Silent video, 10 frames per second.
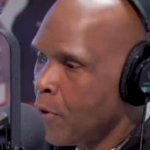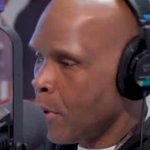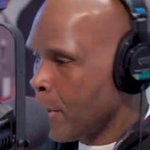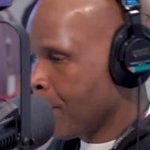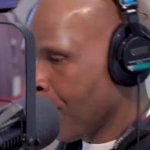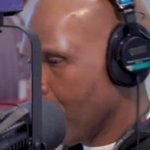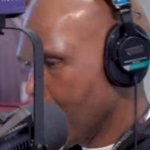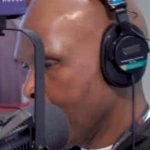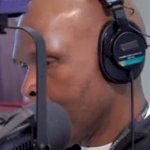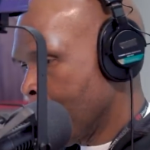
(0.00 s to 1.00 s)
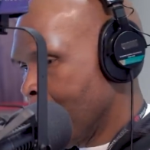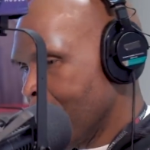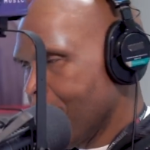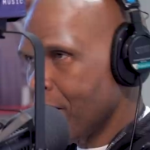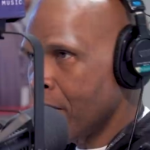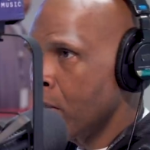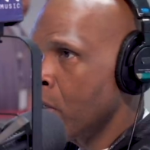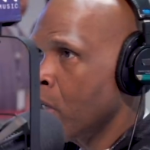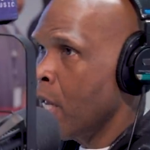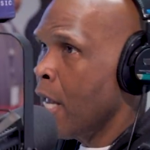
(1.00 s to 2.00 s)
forward from loving
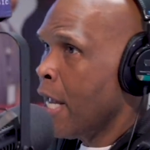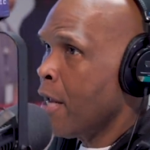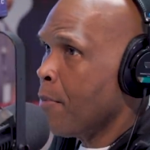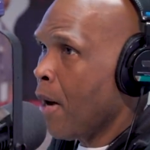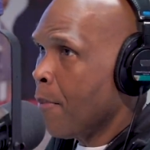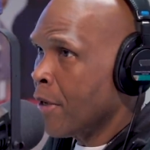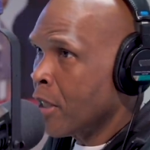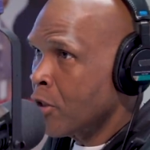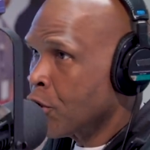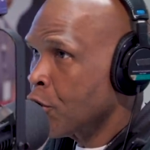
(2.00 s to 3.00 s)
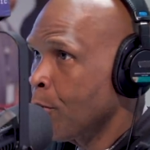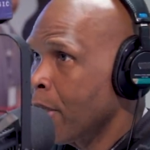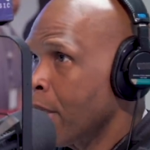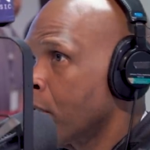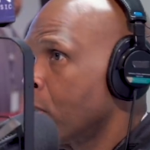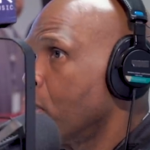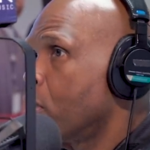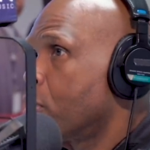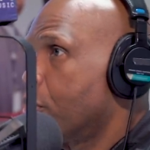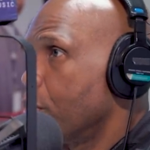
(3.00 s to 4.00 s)
hip hop and consuming it
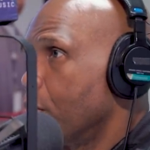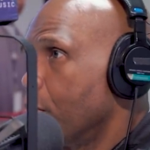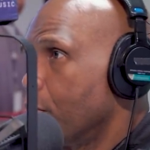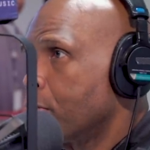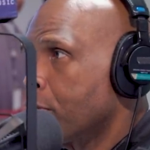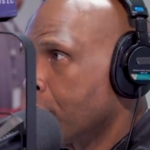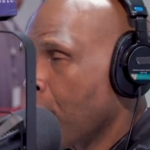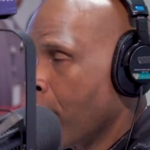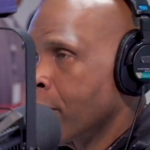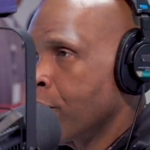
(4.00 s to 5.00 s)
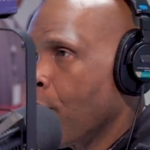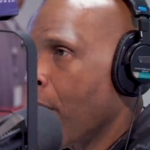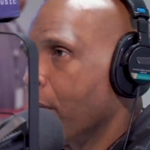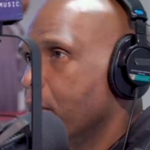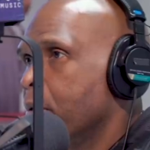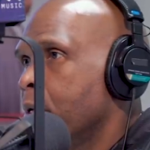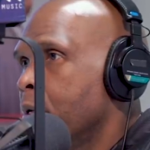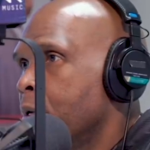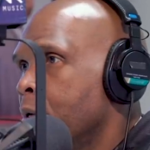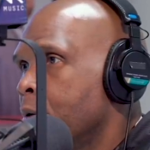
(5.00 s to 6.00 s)
to starting to write?
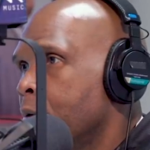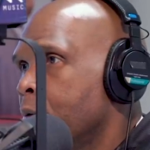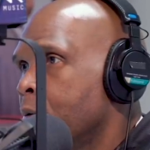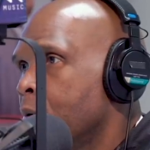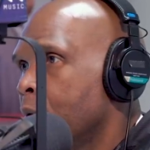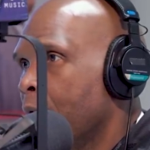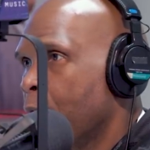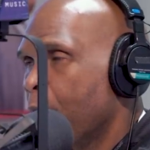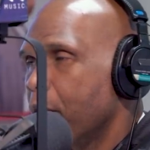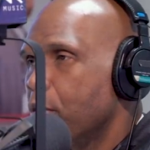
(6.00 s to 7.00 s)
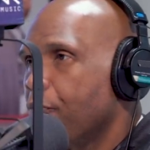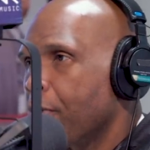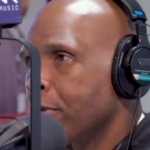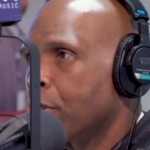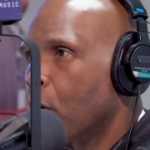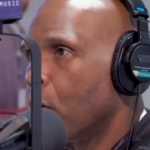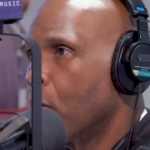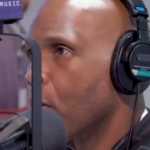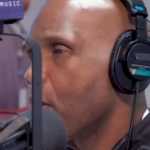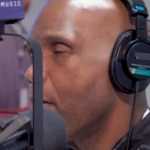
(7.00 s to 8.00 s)
Well, like where do you first
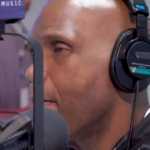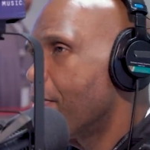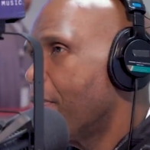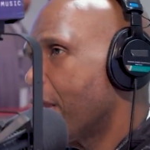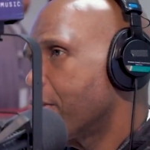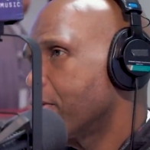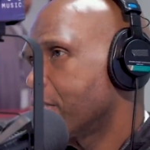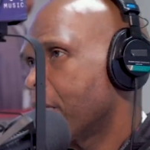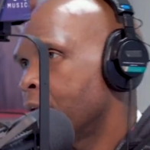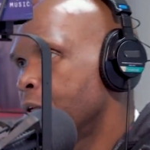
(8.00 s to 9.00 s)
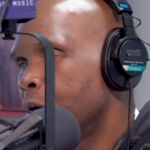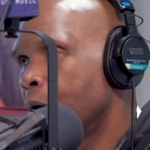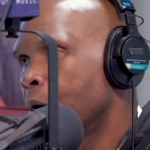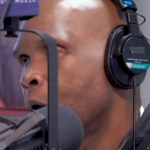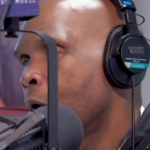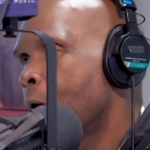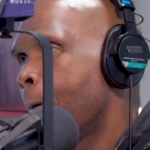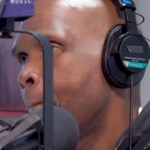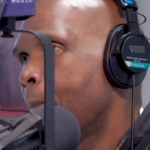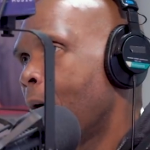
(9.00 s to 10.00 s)
go that you say, you know,
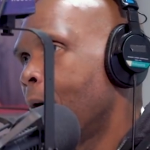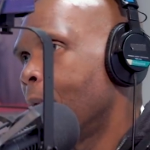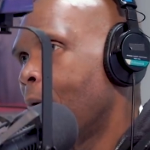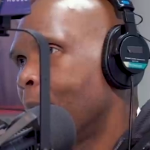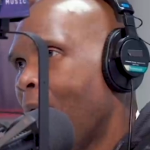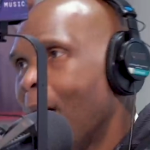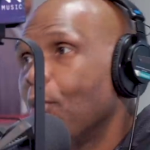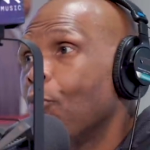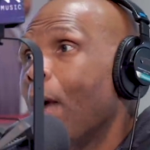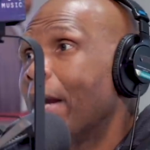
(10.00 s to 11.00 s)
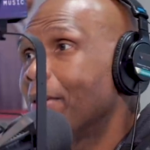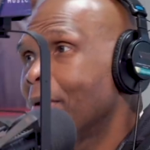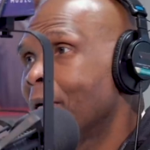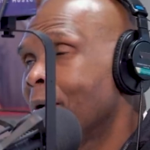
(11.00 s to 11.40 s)
I'm I'm I'm a writer?